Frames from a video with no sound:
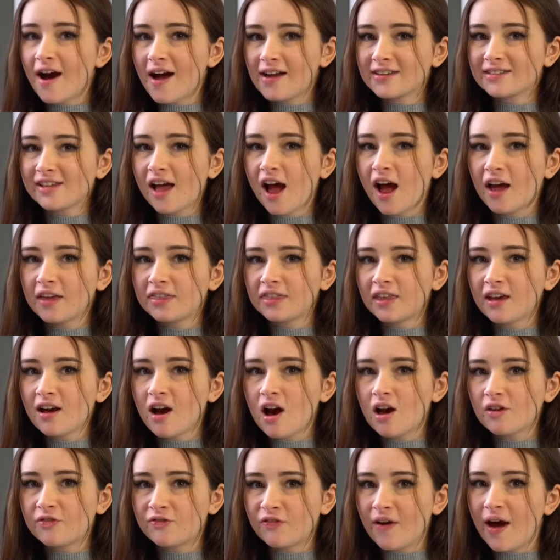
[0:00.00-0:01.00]
guys, I
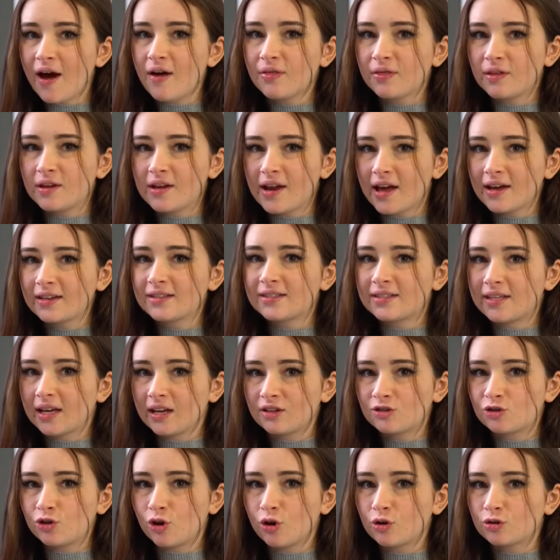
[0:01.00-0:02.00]
think I found the next
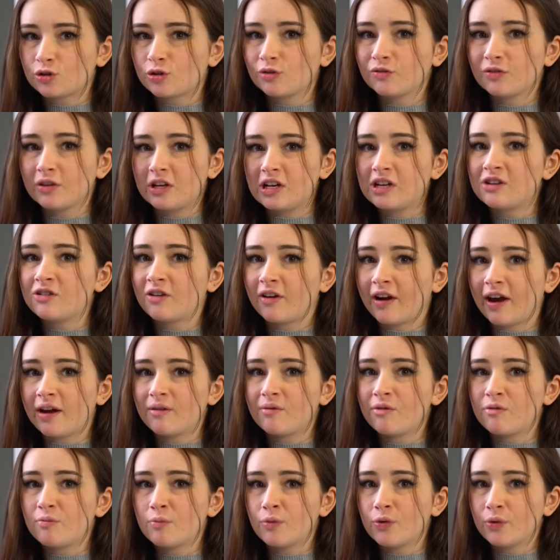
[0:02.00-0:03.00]
TikTok to
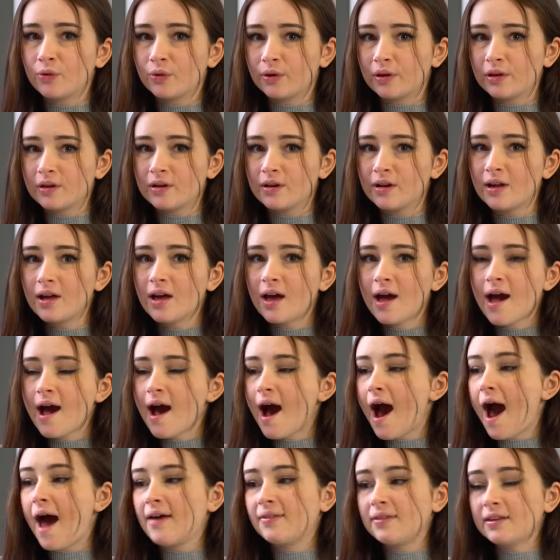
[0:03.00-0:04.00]
recreate with Morgan.
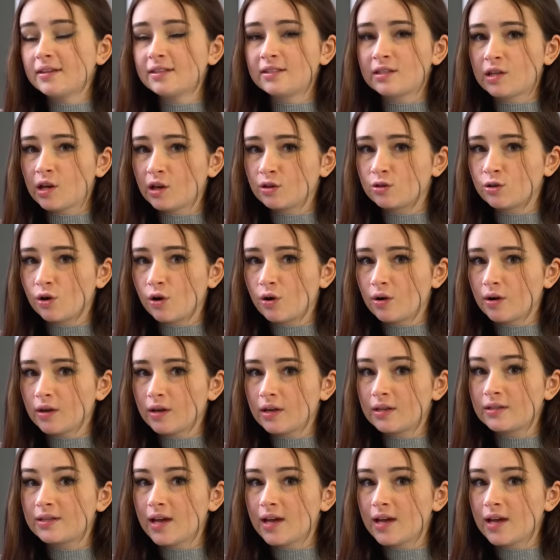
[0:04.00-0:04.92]
And this TikTok